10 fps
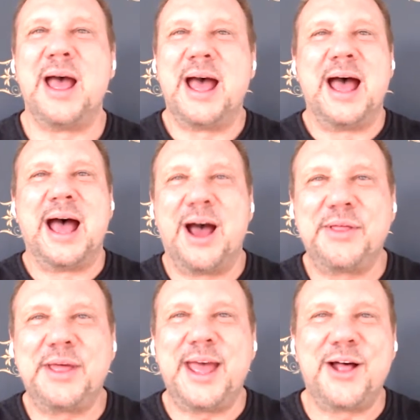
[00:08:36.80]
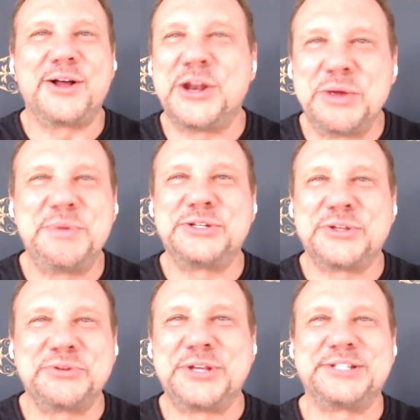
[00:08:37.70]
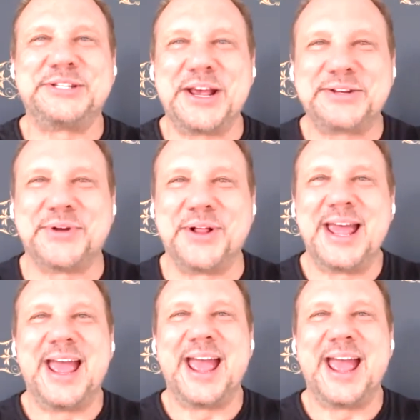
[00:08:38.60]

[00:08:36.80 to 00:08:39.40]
how the hell can you be so successful